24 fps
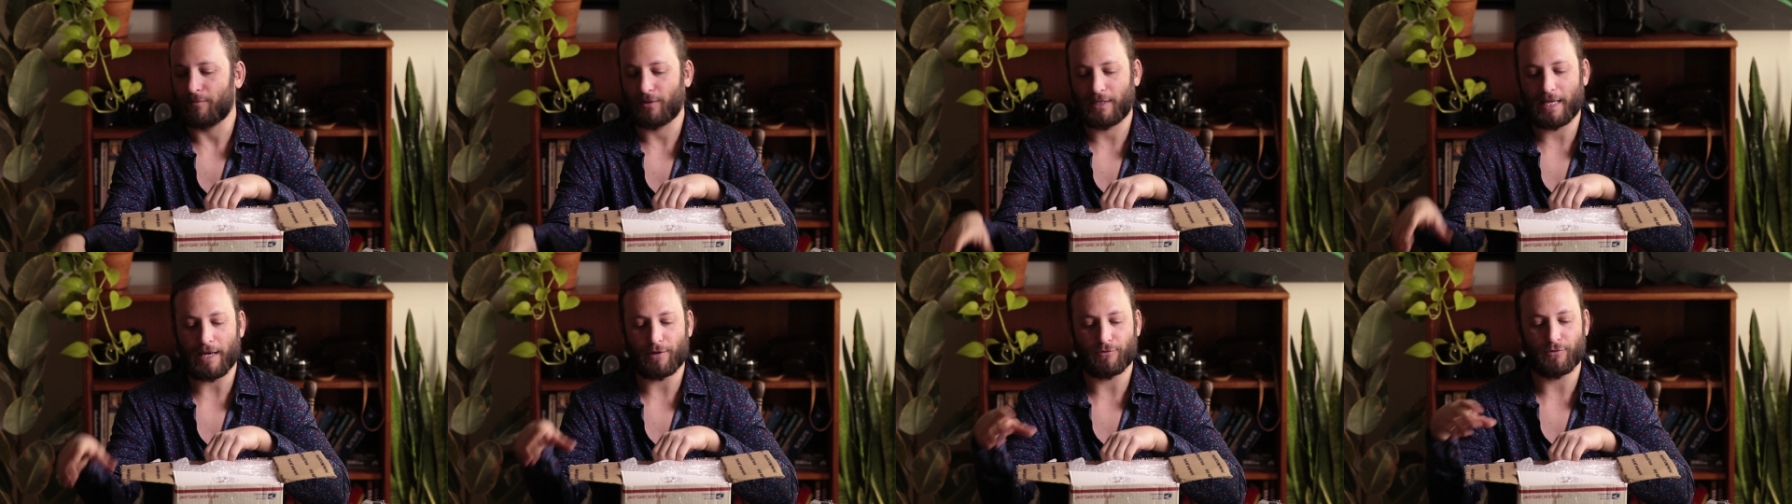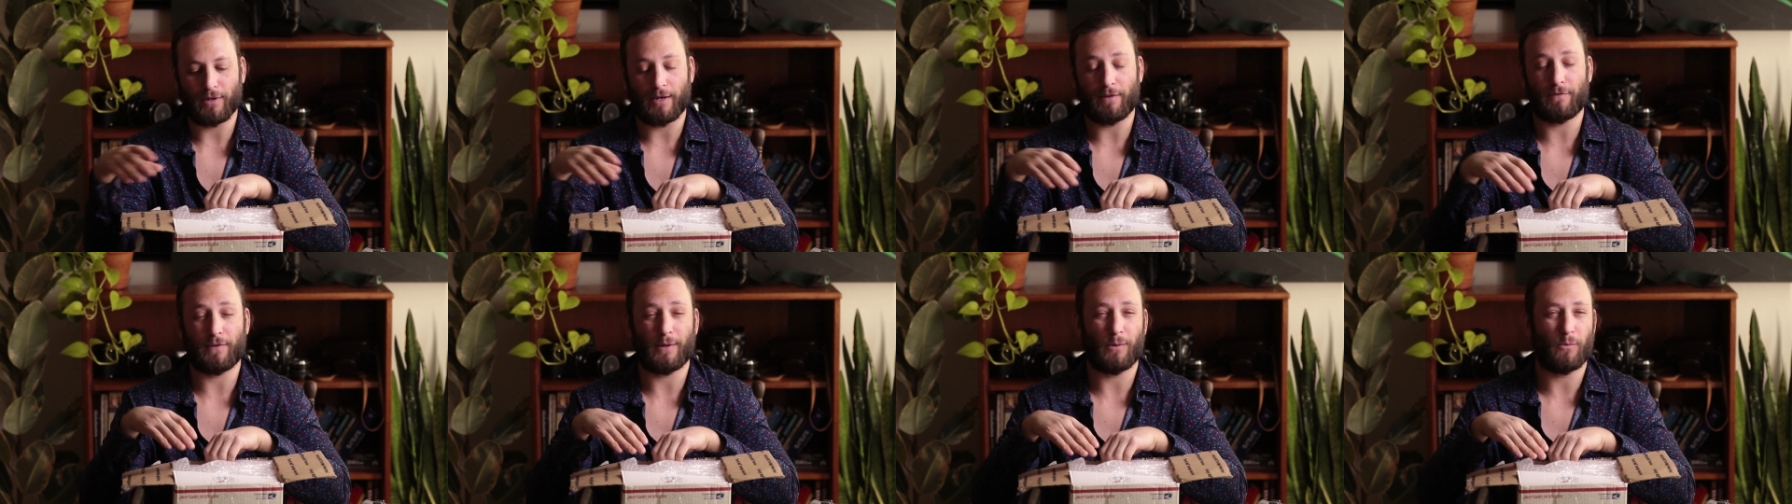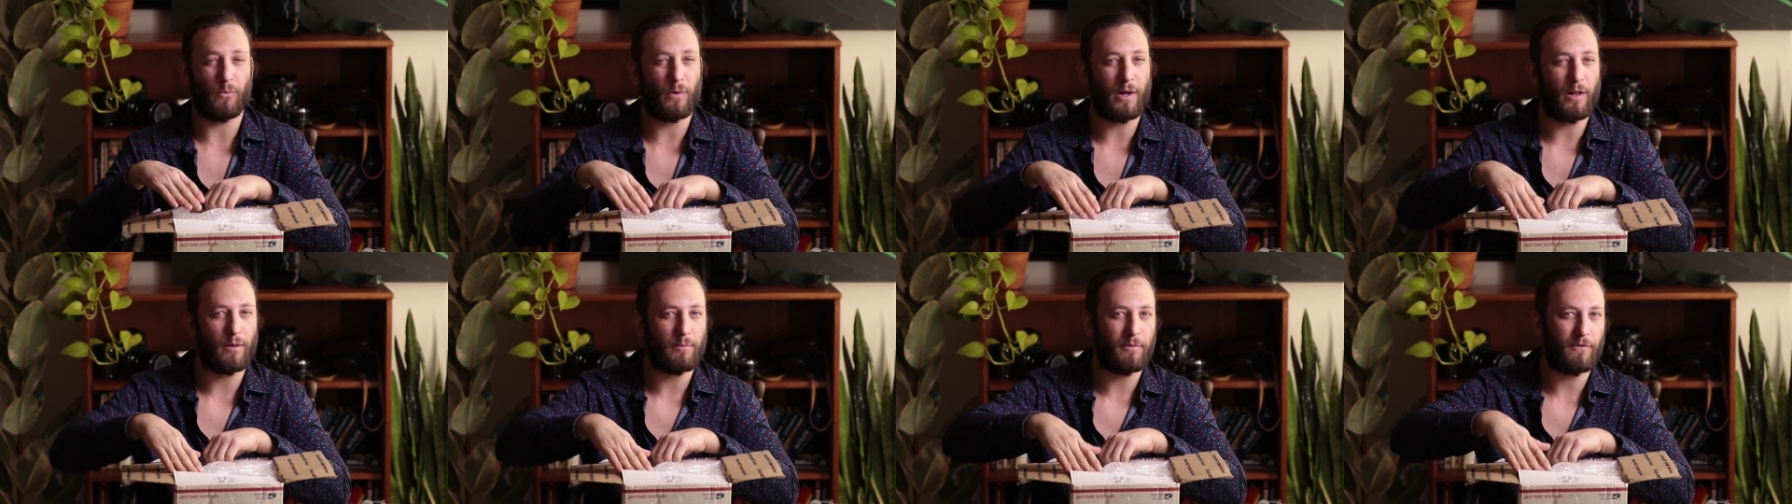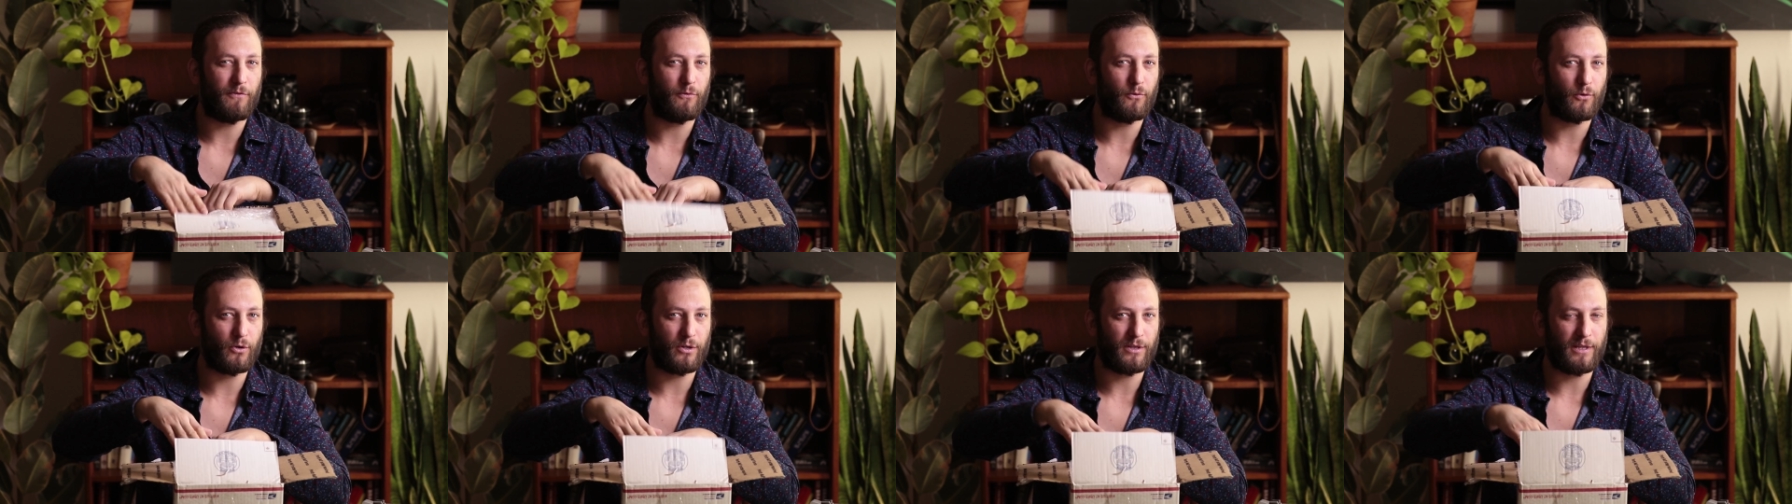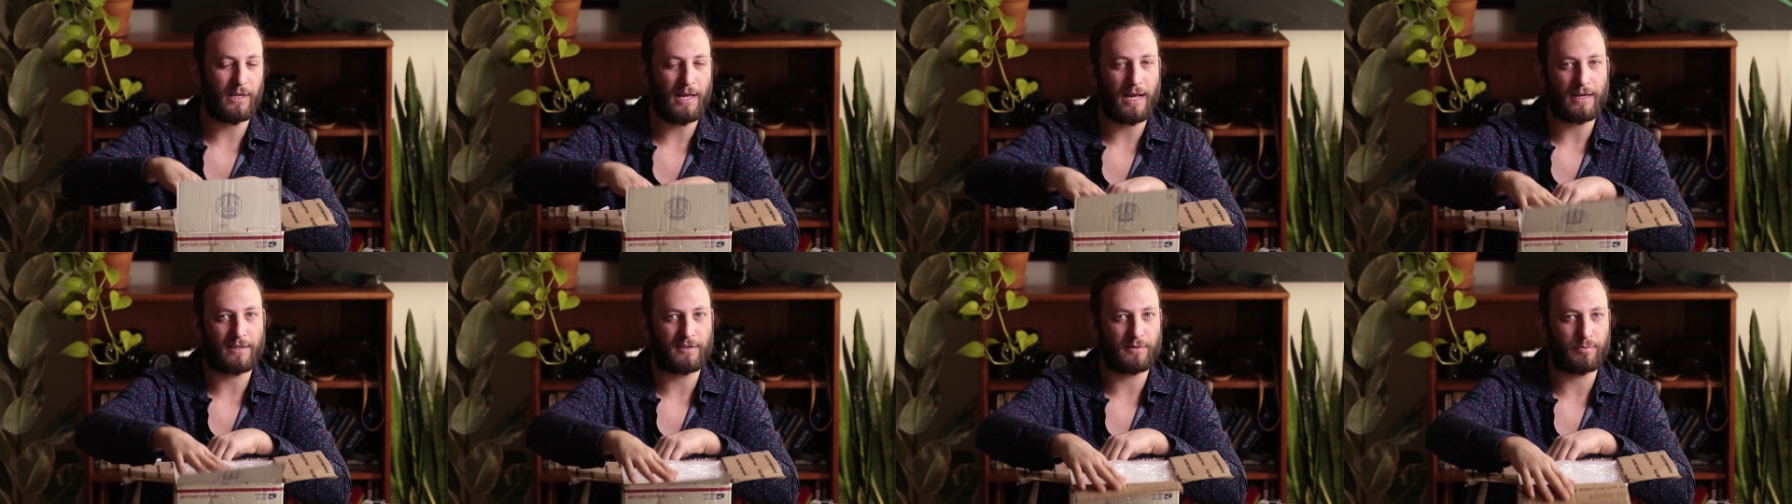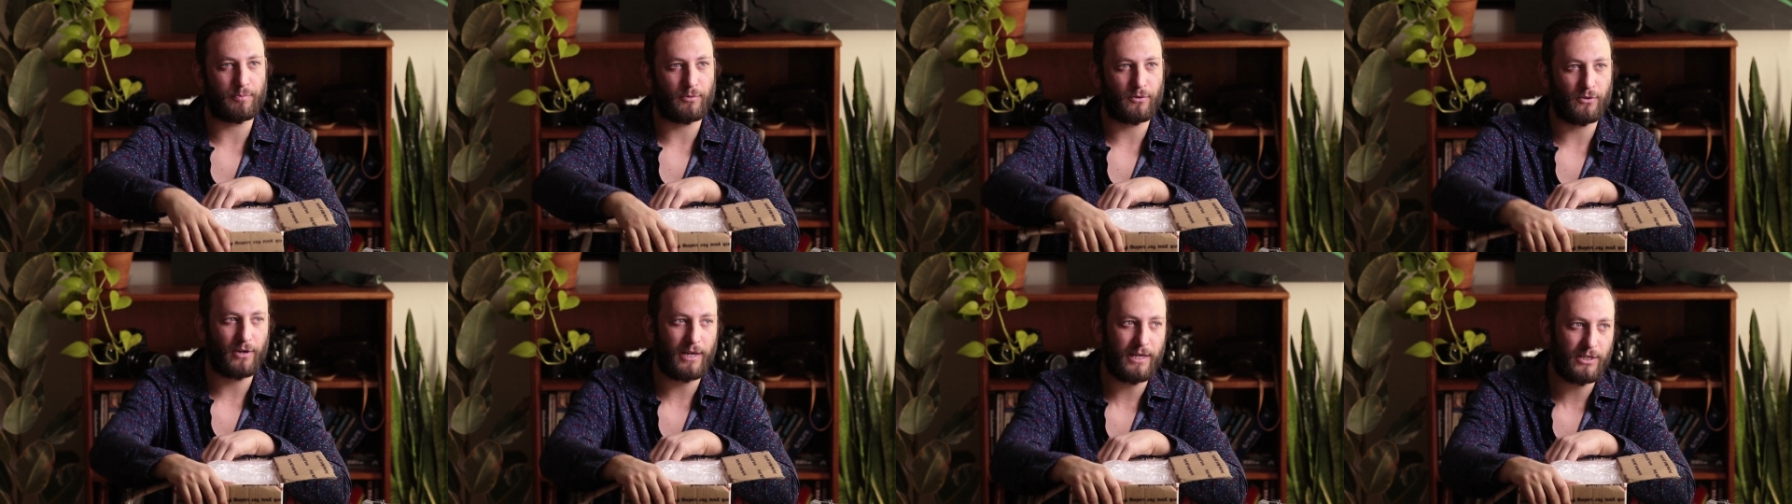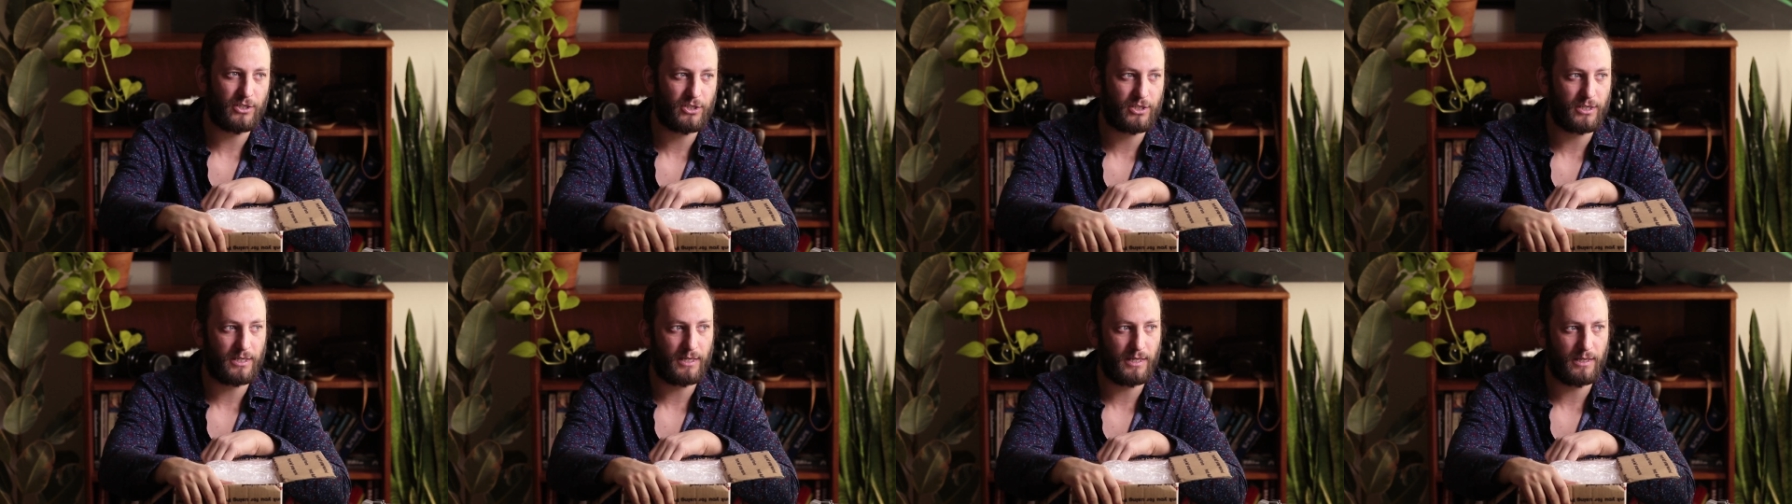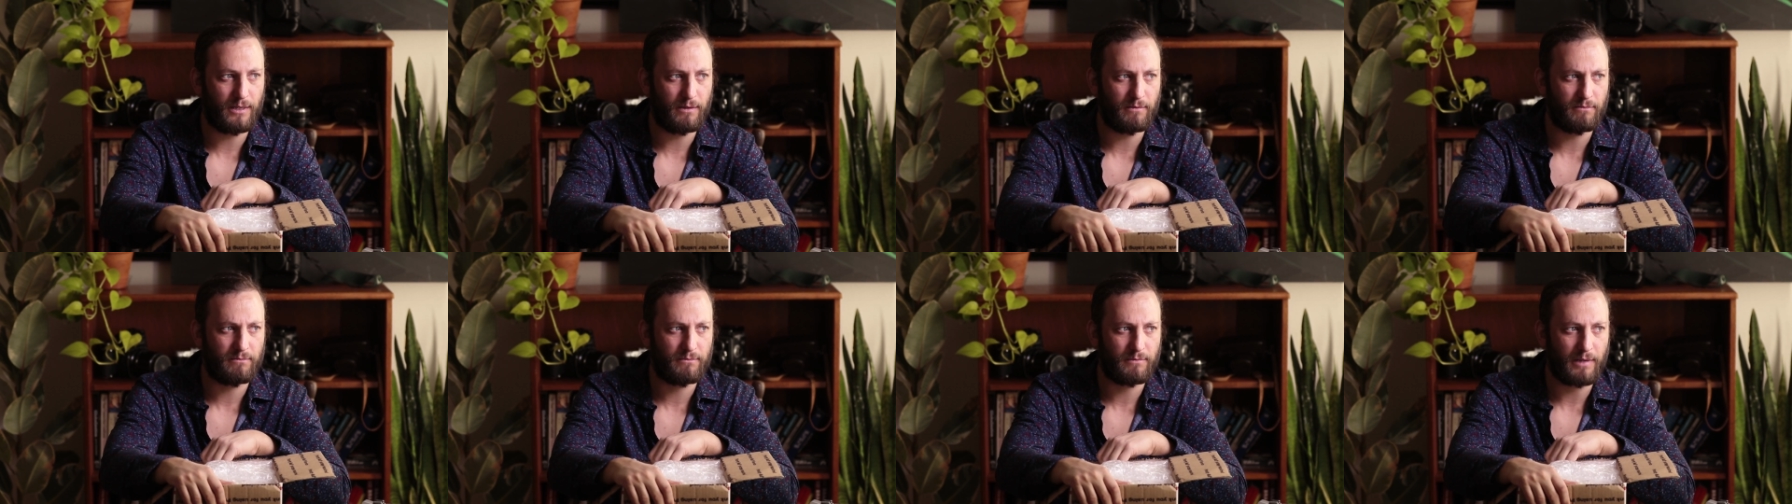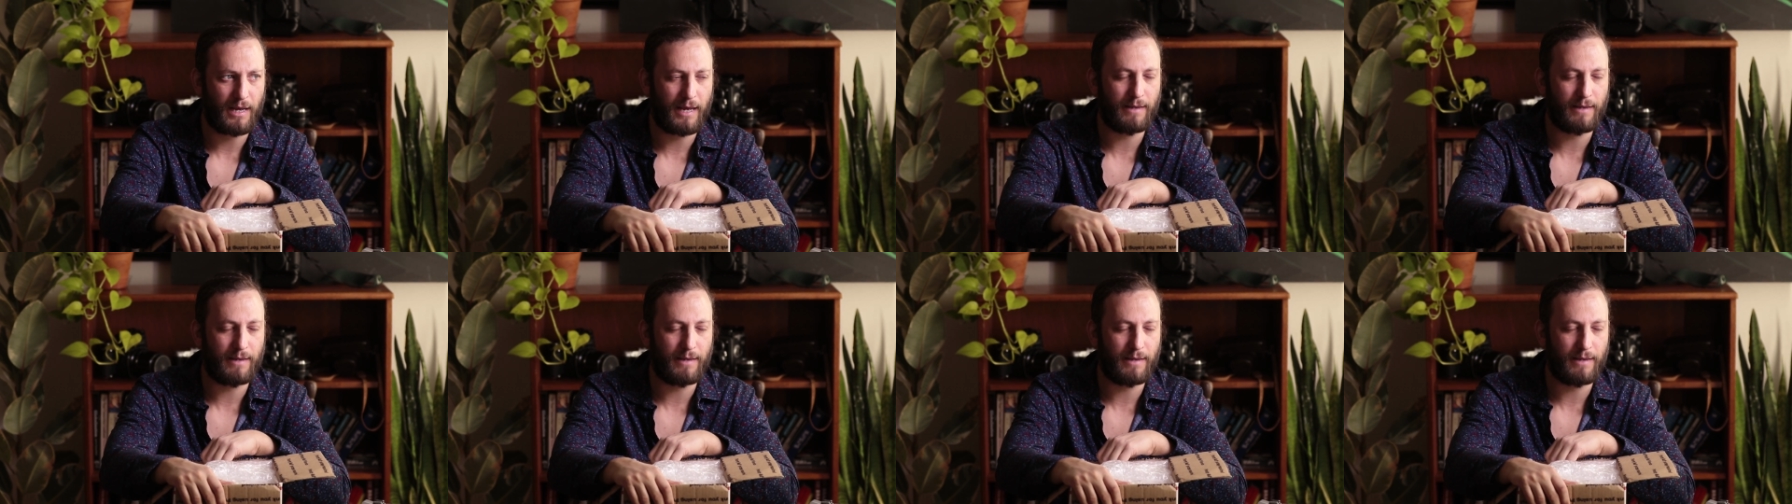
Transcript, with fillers: get rid of it well before the expiration.